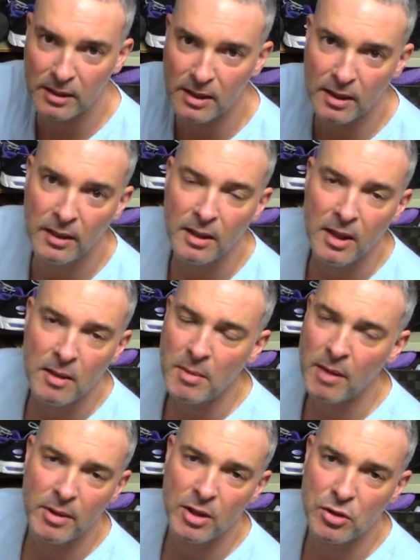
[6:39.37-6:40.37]
uh,
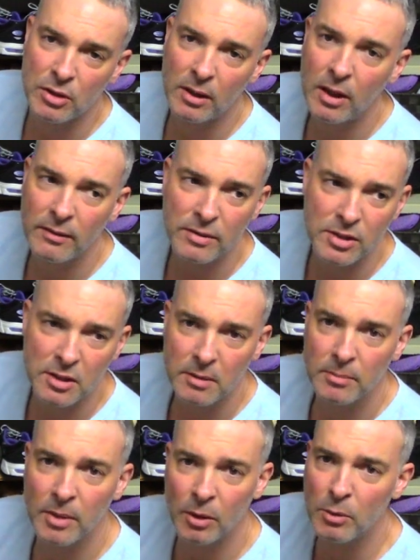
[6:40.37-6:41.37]
maybe I should have harvested
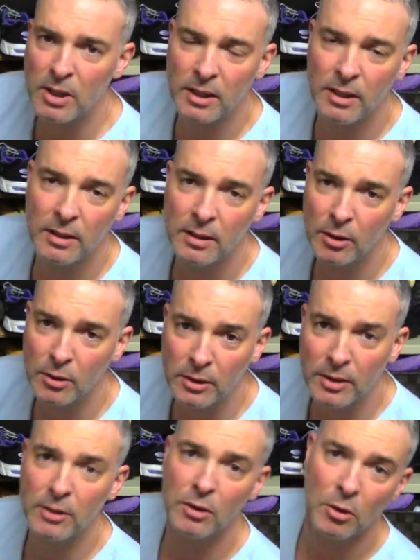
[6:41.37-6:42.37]
them a week
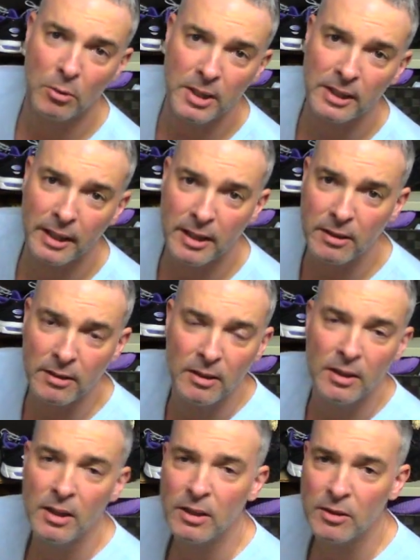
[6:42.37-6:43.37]
earlier or a week later.
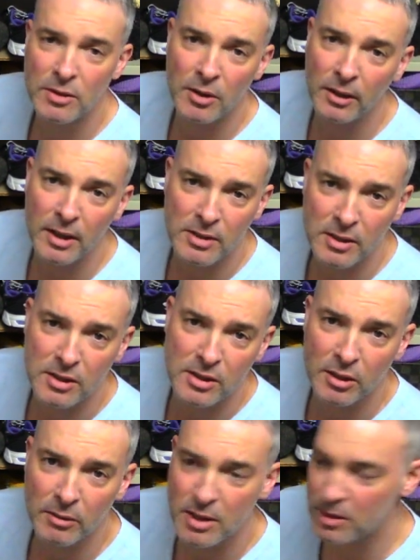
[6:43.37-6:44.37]
There's all kinds of
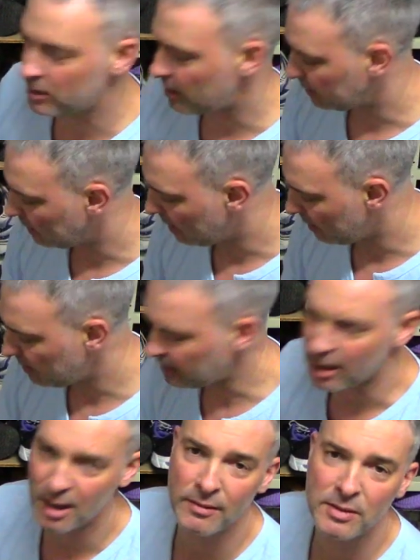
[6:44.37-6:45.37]
considerations like that. I think I
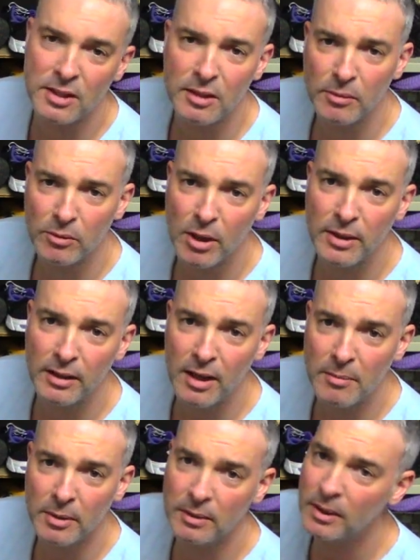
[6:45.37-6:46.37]
harvested them at the right
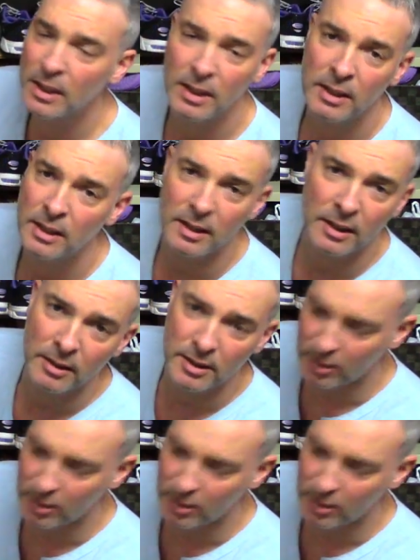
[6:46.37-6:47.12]
time, but uh, you